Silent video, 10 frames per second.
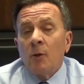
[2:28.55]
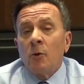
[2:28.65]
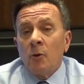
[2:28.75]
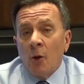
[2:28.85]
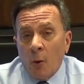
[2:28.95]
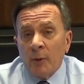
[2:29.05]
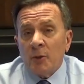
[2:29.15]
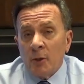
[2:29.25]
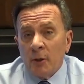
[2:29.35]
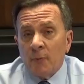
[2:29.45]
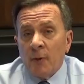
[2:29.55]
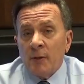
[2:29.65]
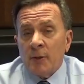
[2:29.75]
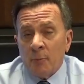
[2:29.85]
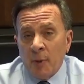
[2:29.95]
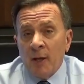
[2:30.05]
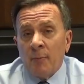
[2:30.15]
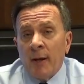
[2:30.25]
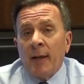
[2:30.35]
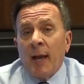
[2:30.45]
No attorney's fees get paid
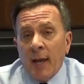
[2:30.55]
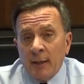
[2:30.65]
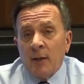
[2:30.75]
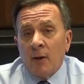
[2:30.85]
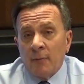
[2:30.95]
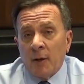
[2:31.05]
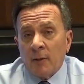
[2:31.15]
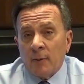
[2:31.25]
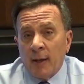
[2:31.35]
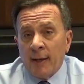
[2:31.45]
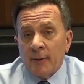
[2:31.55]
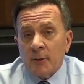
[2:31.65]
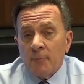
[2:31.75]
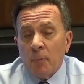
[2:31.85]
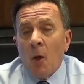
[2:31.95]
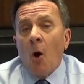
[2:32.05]
by any of our clients.